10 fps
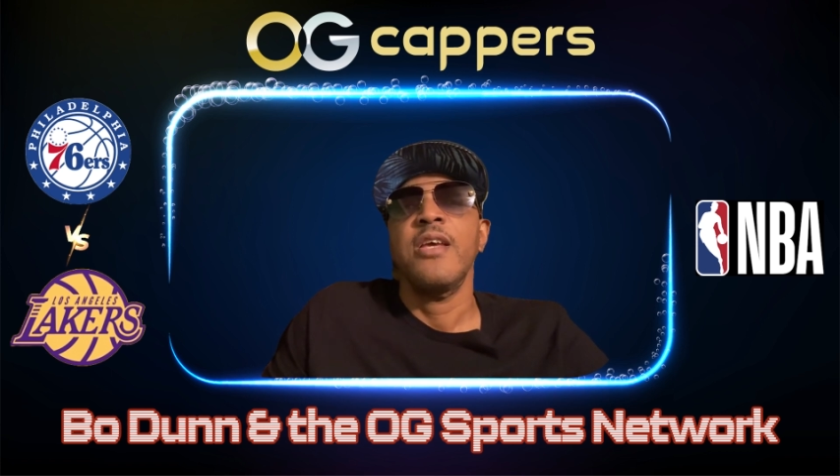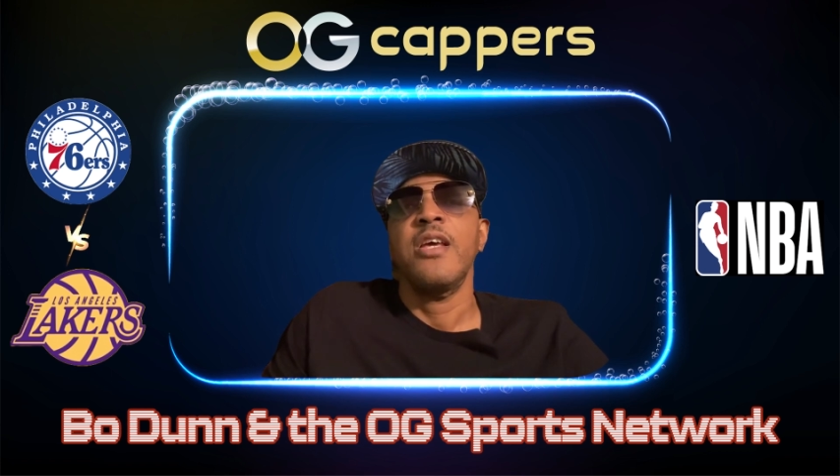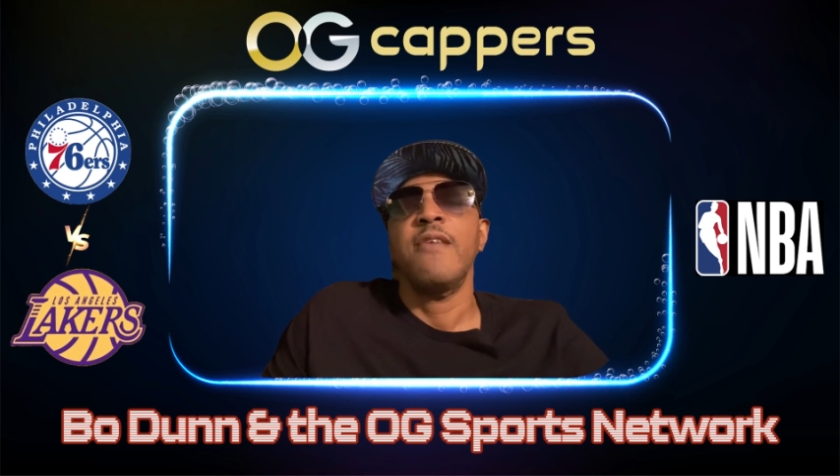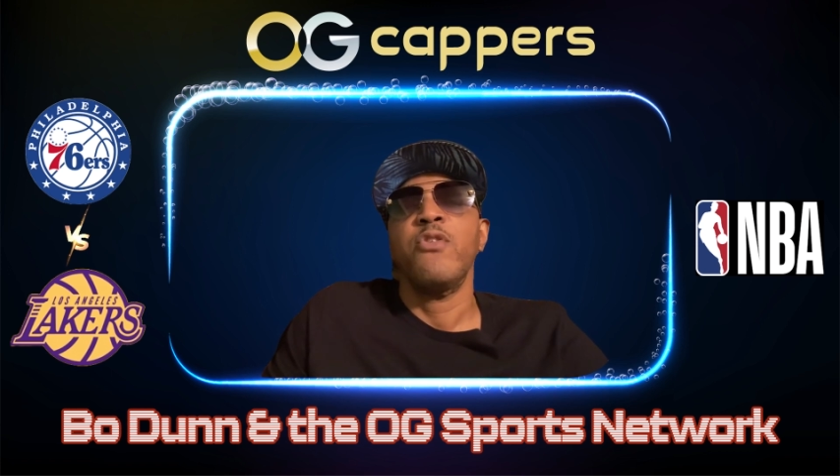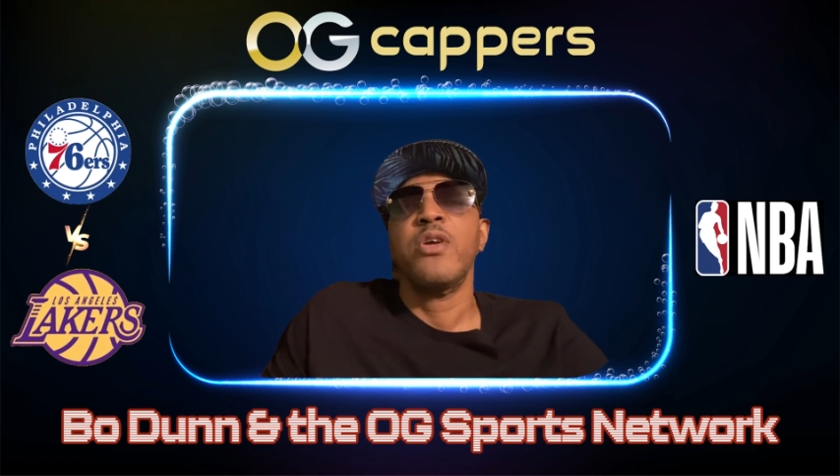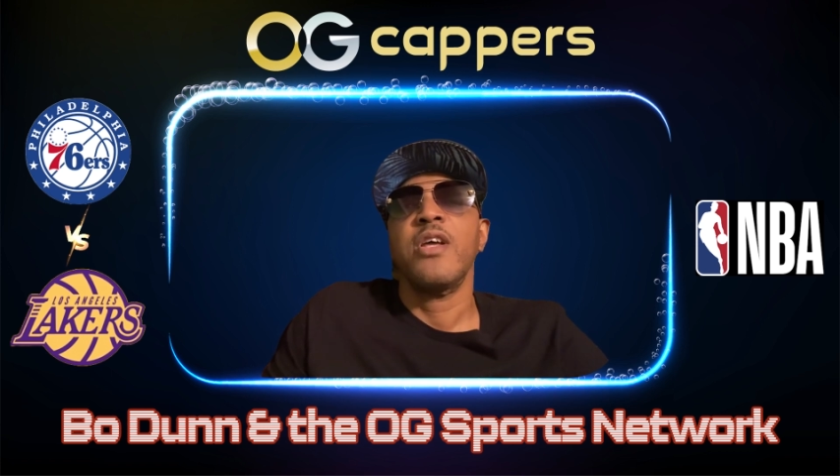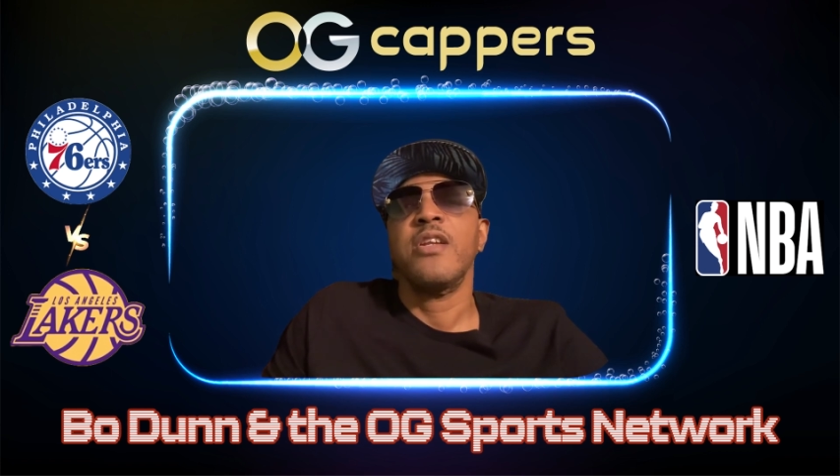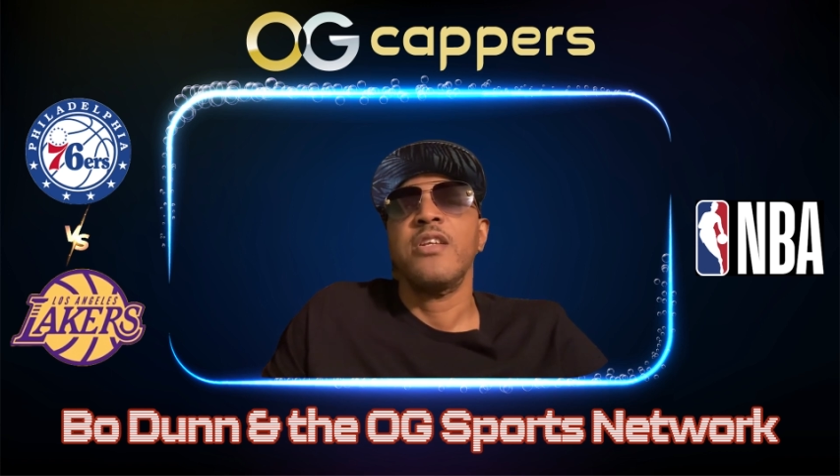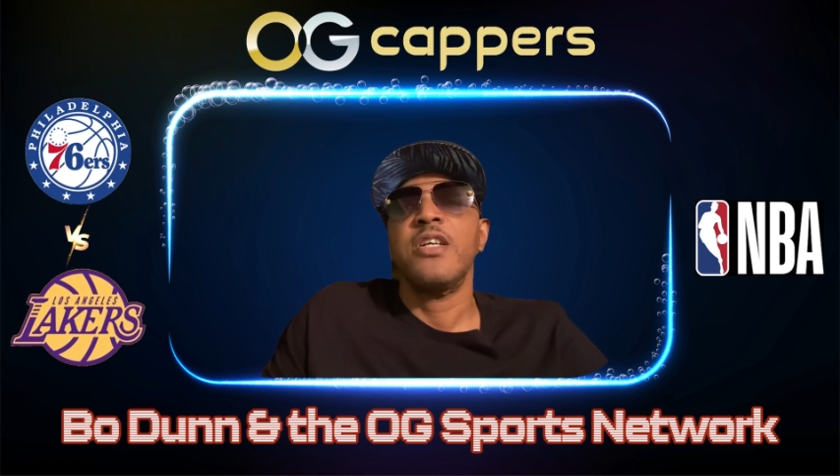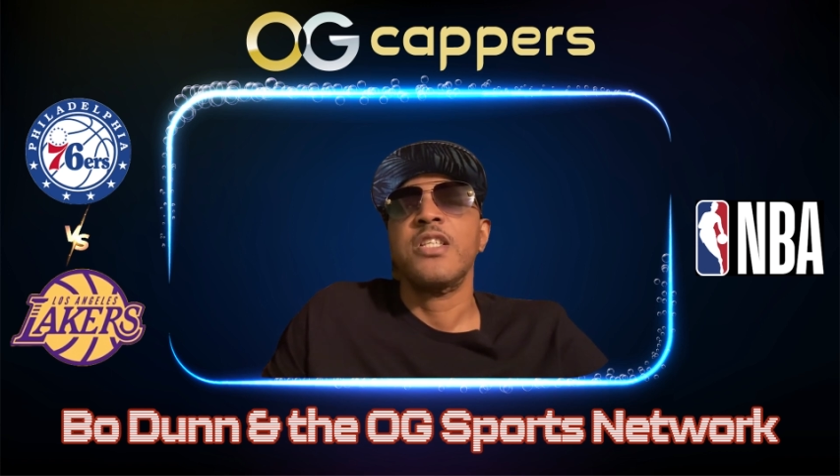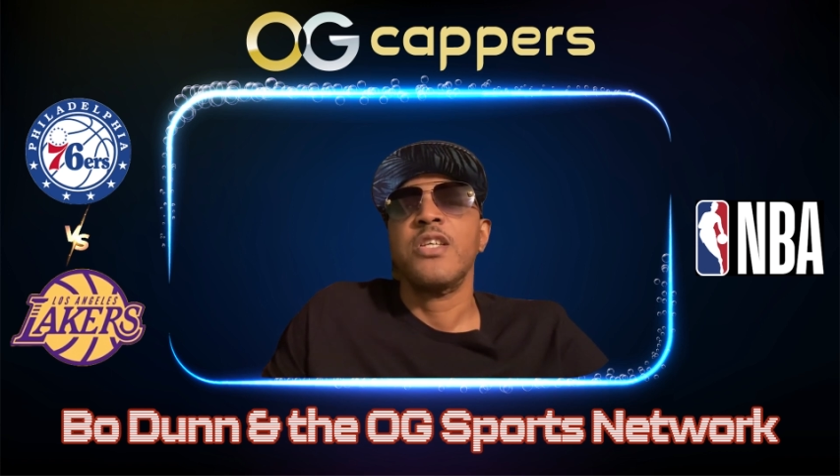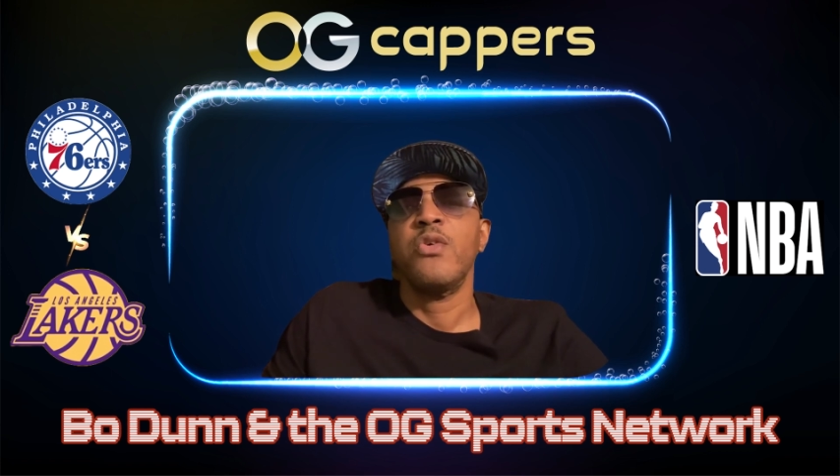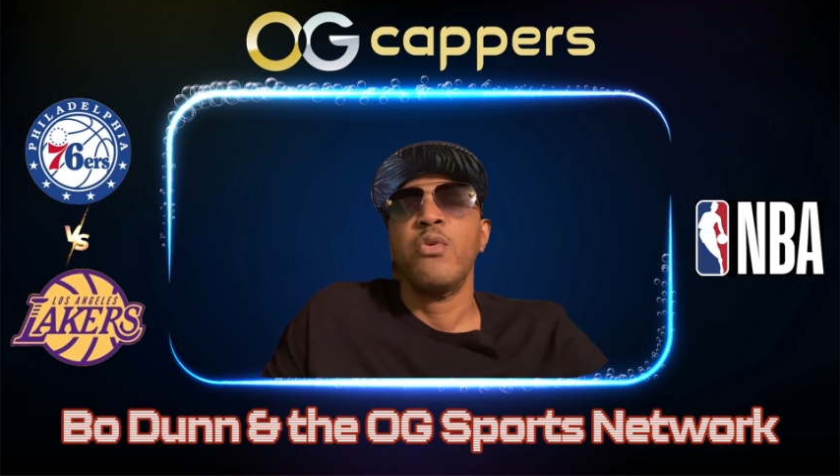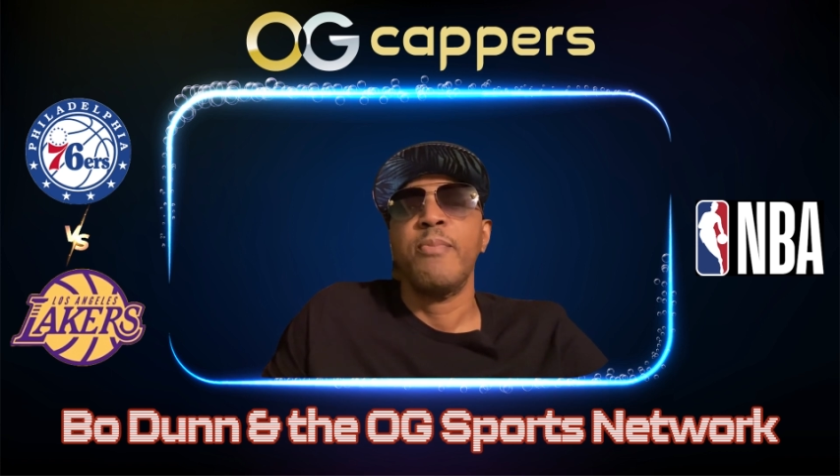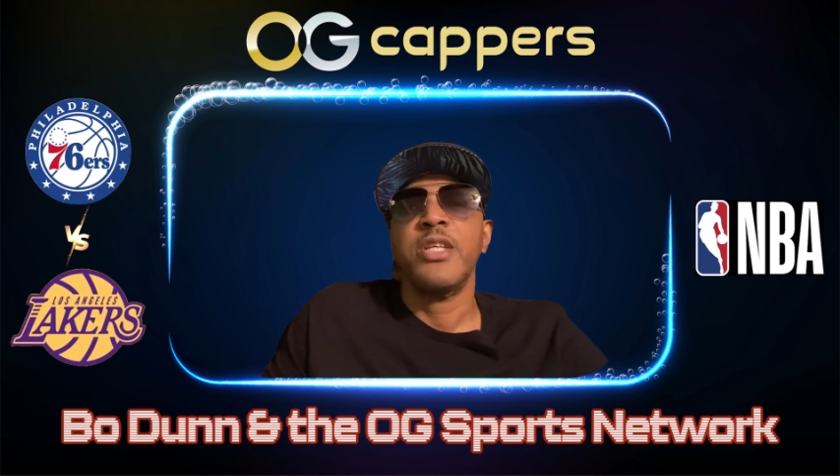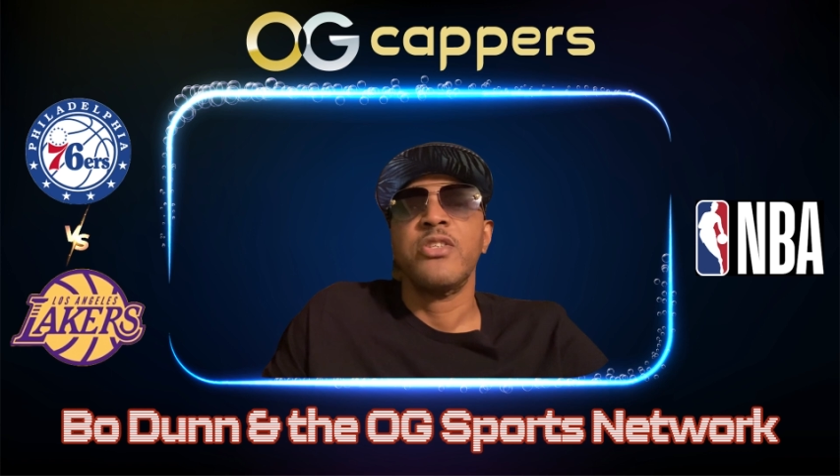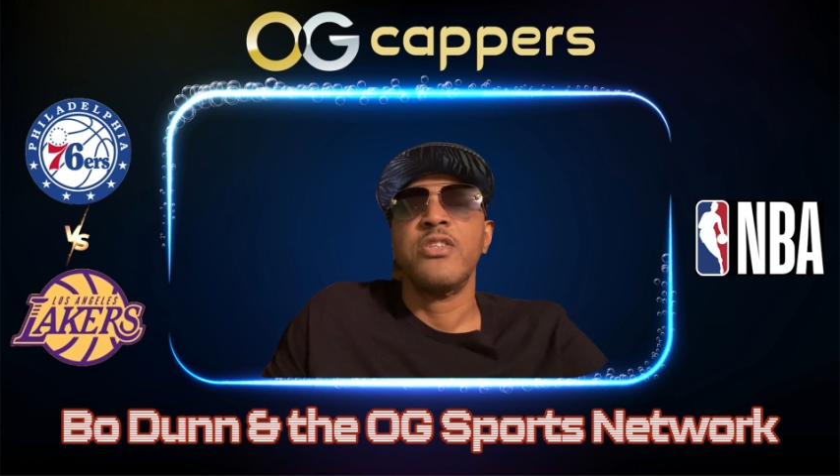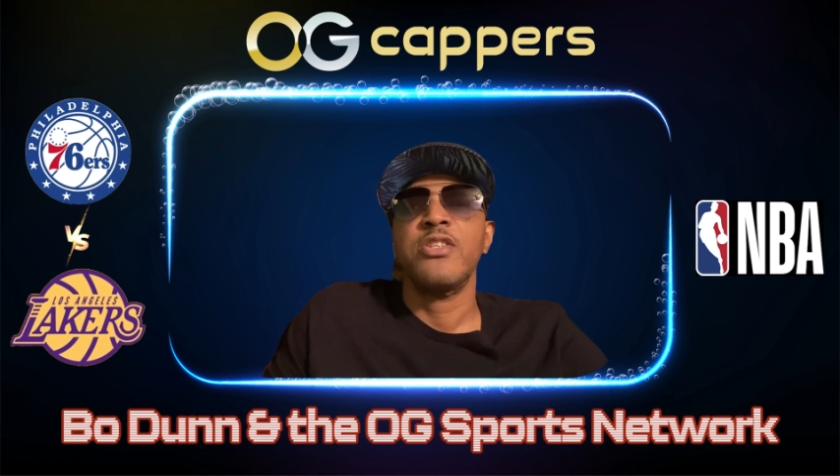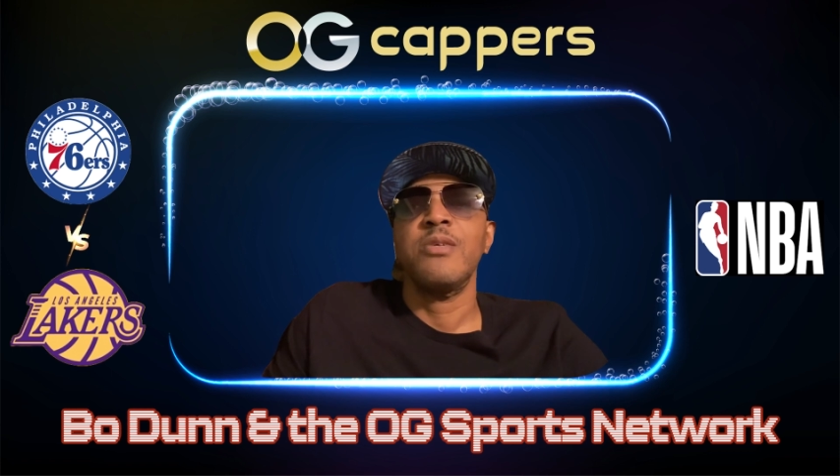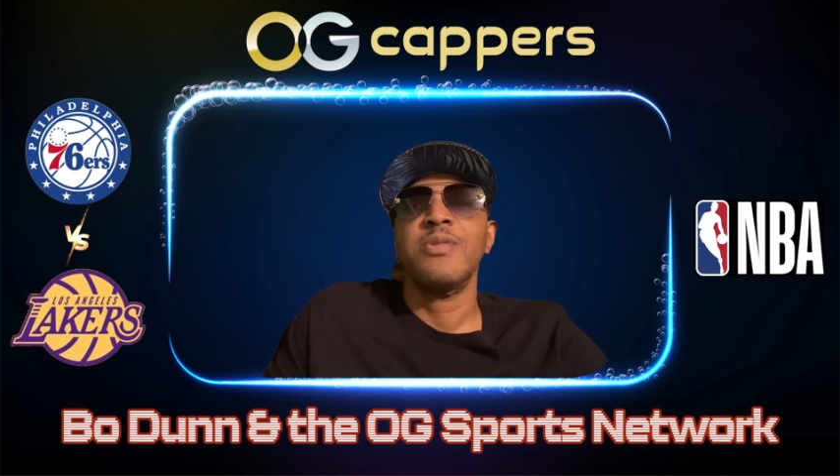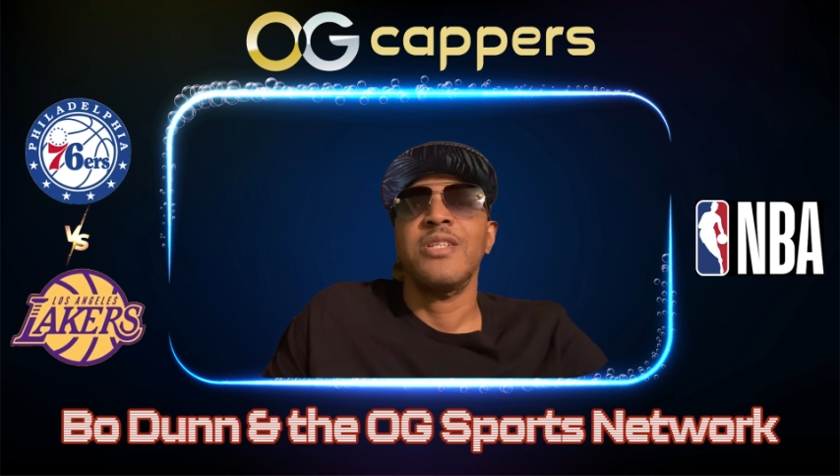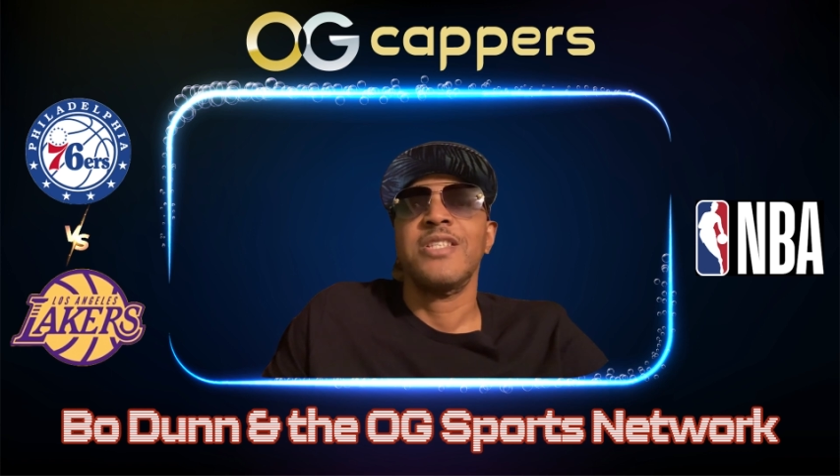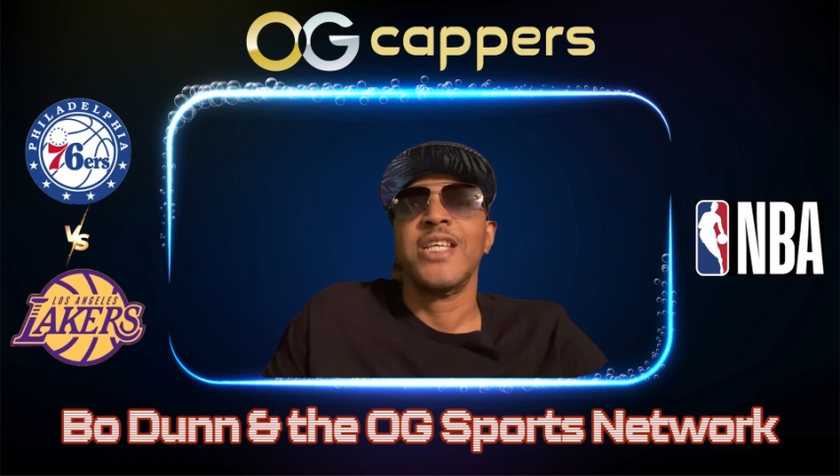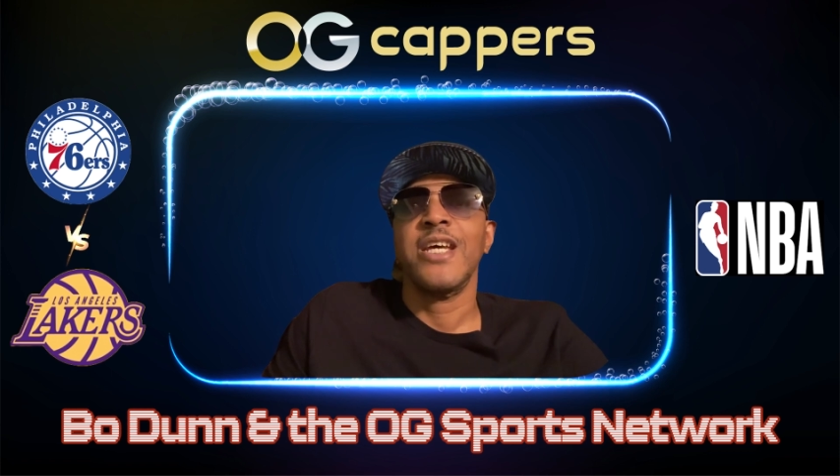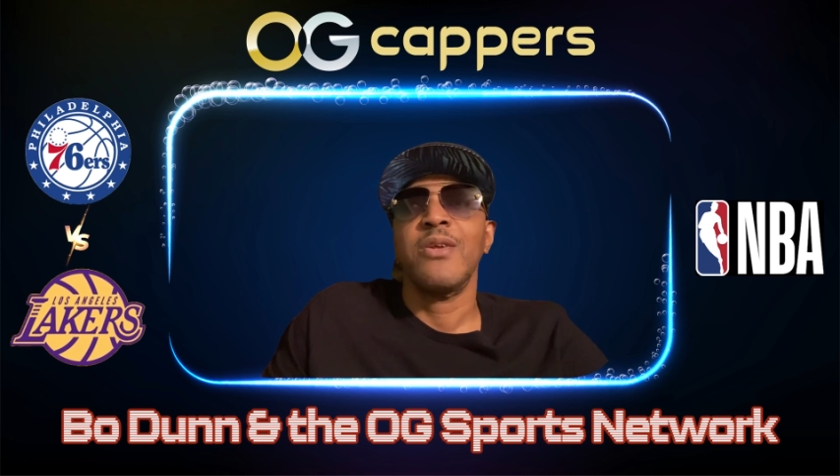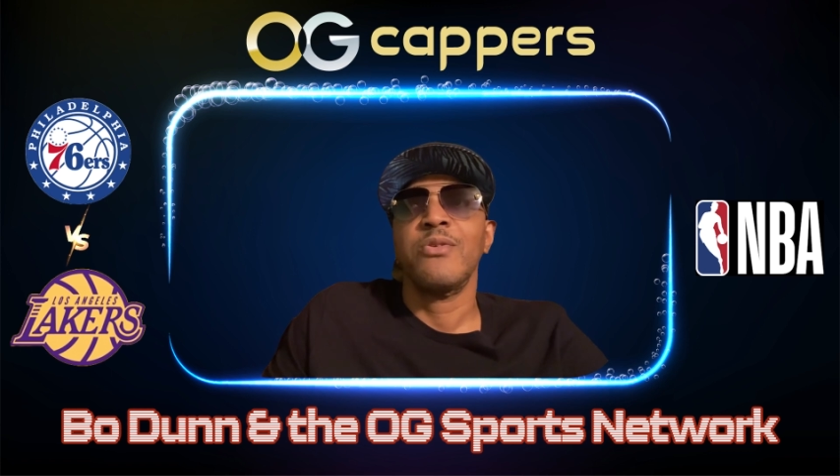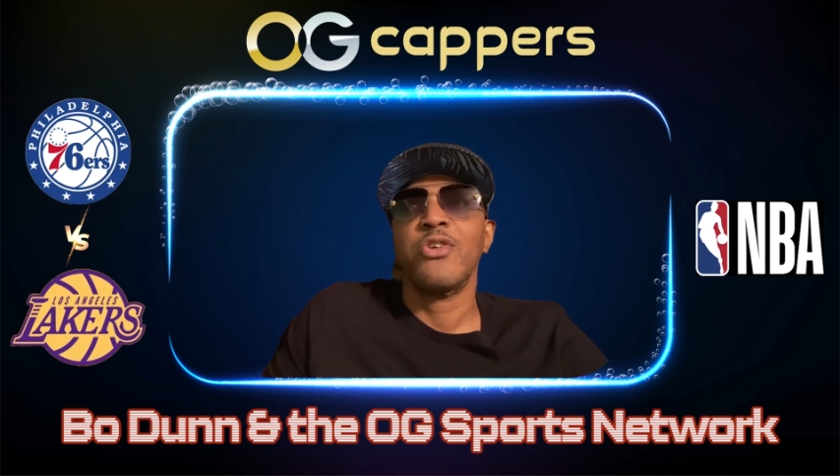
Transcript: And if you are not done so, make sure to sub to the channel,